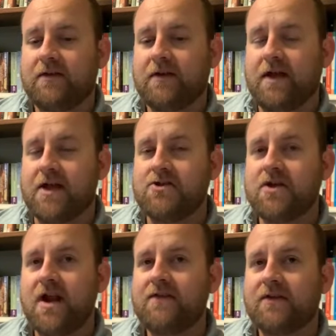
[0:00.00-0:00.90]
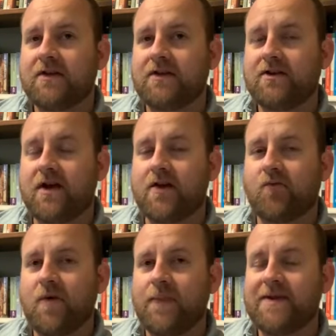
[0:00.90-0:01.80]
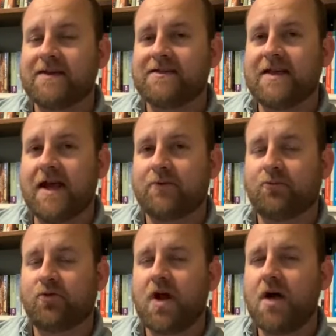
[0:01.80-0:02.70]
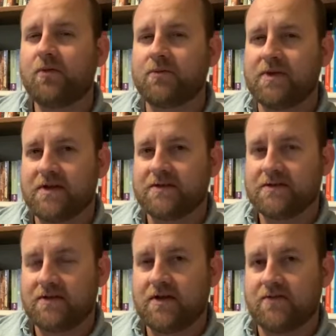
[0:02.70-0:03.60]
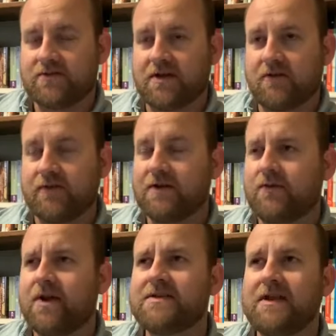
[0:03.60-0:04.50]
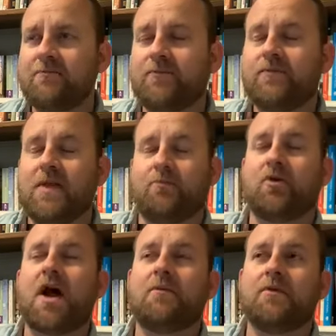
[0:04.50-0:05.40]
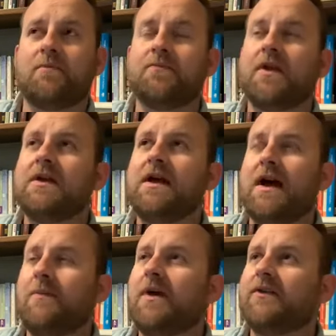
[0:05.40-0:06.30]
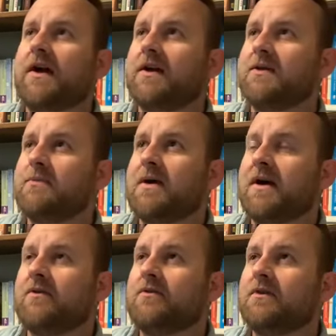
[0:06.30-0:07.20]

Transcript: and you're not even clear on what the exact problem is that you're solving. And when I say the problem, I'm not talking about